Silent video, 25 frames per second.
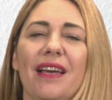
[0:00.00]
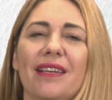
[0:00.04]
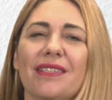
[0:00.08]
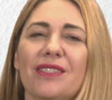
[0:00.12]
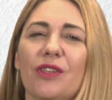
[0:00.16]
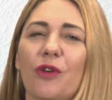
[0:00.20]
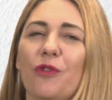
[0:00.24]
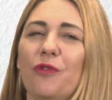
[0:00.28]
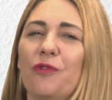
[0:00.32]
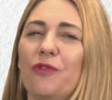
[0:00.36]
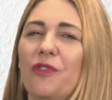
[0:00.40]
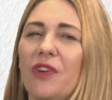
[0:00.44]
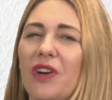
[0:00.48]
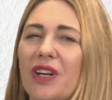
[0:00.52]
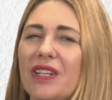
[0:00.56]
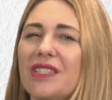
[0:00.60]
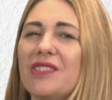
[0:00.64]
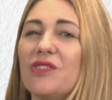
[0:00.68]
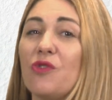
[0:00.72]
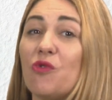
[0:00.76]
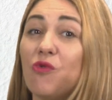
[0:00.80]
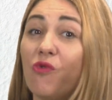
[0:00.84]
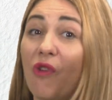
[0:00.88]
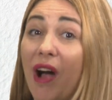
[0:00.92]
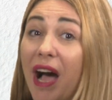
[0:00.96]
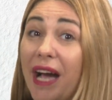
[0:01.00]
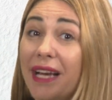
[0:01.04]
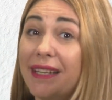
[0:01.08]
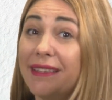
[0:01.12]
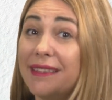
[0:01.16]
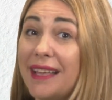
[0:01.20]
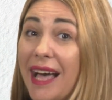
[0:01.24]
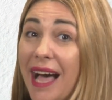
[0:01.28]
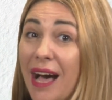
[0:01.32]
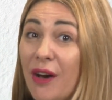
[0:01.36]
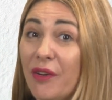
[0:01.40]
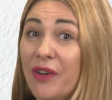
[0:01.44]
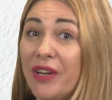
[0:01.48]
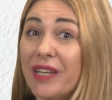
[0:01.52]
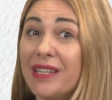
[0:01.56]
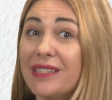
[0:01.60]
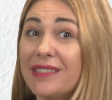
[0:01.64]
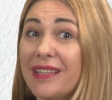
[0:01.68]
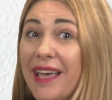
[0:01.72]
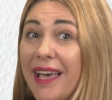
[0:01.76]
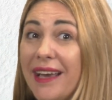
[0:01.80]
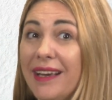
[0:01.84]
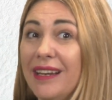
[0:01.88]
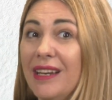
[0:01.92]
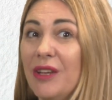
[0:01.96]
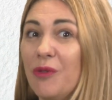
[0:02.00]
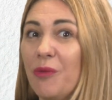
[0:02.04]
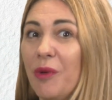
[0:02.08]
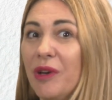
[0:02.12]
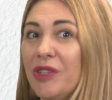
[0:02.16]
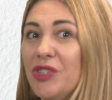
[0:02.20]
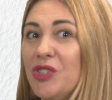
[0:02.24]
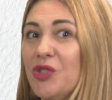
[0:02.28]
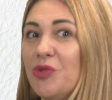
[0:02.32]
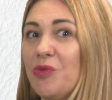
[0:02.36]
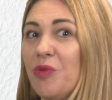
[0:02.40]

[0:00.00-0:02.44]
So first, write down exactly what you